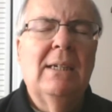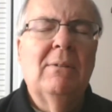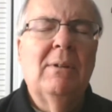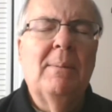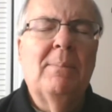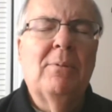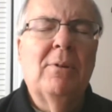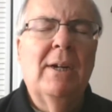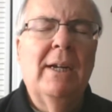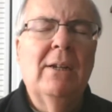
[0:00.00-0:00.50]

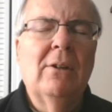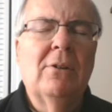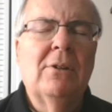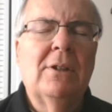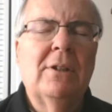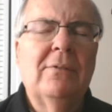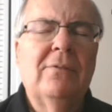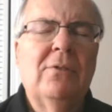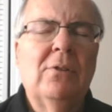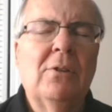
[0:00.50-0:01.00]
We pray,
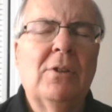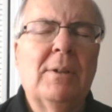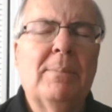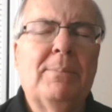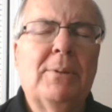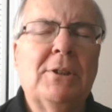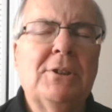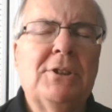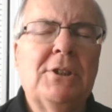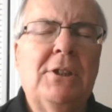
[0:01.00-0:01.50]
Lord, for the
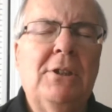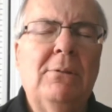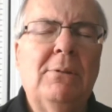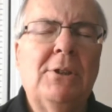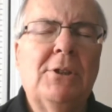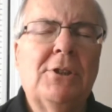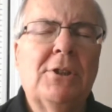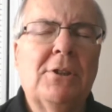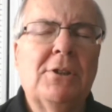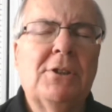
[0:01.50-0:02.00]

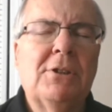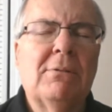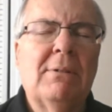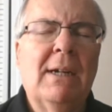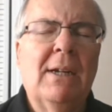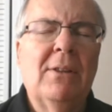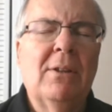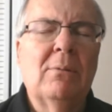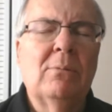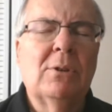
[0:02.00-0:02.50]
persecuted church
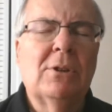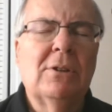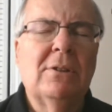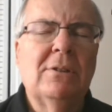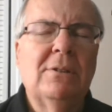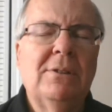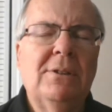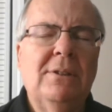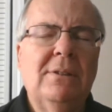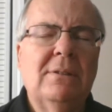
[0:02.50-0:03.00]
around the
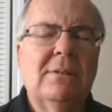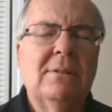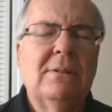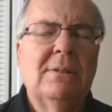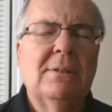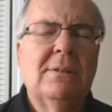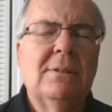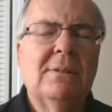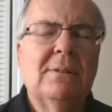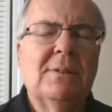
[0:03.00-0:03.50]
world
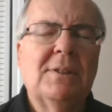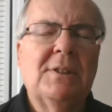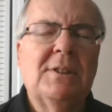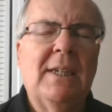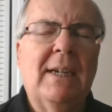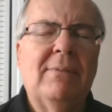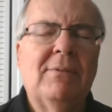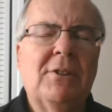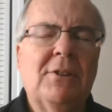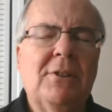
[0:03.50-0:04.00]
this
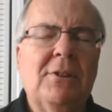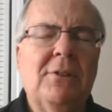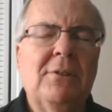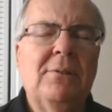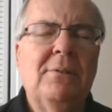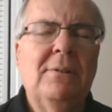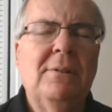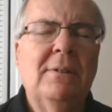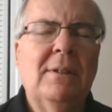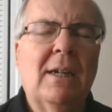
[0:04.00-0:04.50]

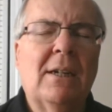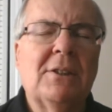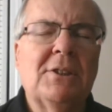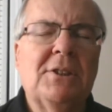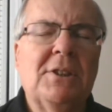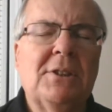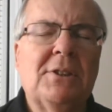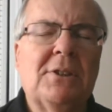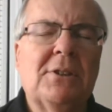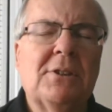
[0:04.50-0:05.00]
afternoon, our
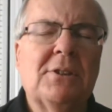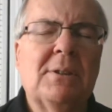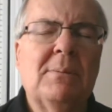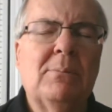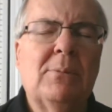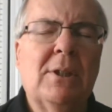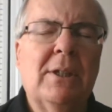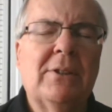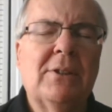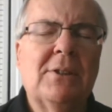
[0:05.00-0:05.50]
sisters
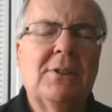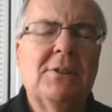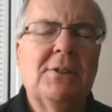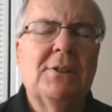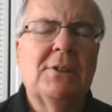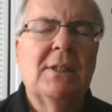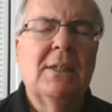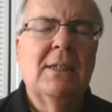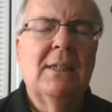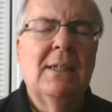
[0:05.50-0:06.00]
and
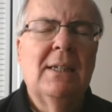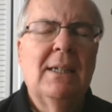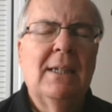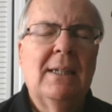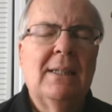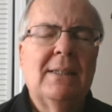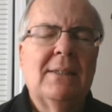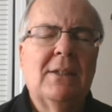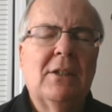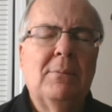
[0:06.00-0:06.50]
brothers
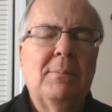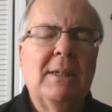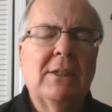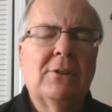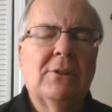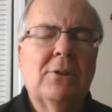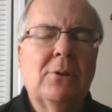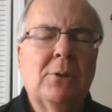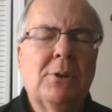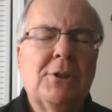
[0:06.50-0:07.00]
that are
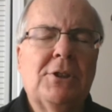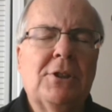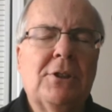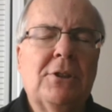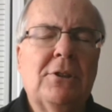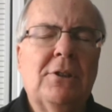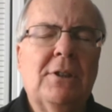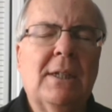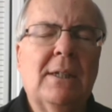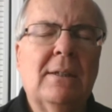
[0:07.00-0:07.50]
being
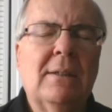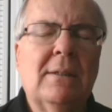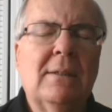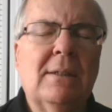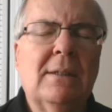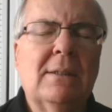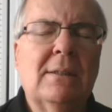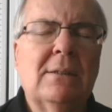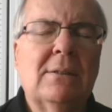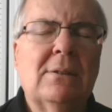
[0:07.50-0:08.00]
tortured
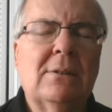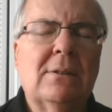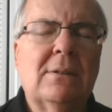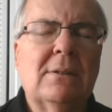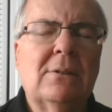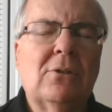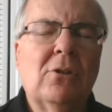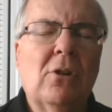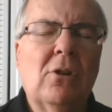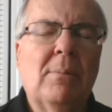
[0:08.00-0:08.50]
and
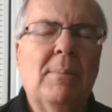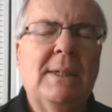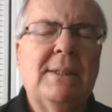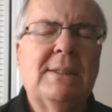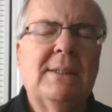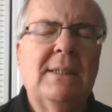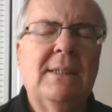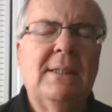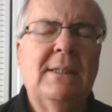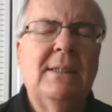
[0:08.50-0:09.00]

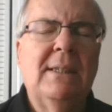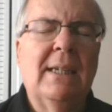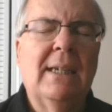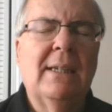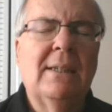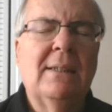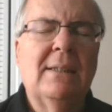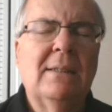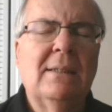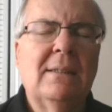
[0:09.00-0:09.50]
tormented
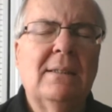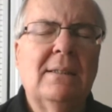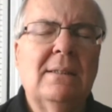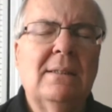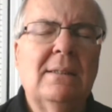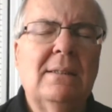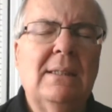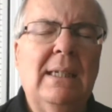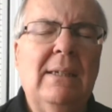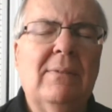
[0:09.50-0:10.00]
and
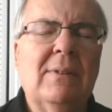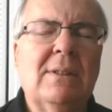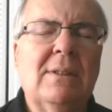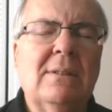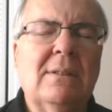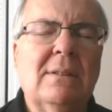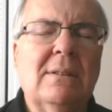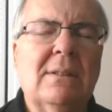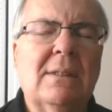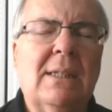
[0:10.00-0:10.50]

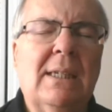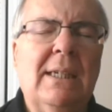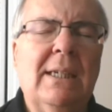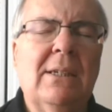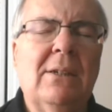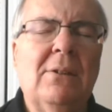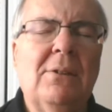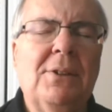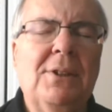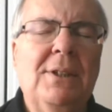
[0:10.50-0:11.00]
even
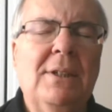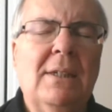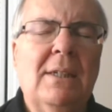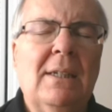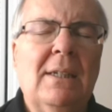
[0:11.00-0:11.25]
killed